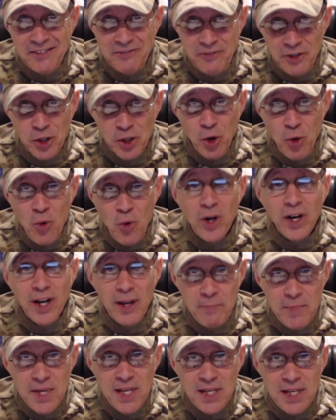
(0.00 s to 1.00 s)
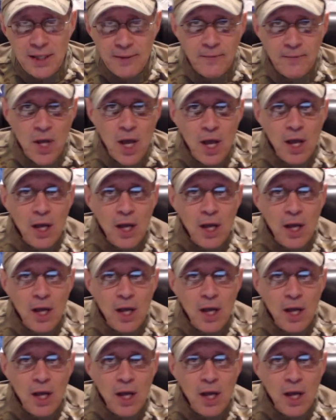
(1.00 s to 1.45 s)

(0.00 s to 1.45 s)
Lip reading: if you know what I mean.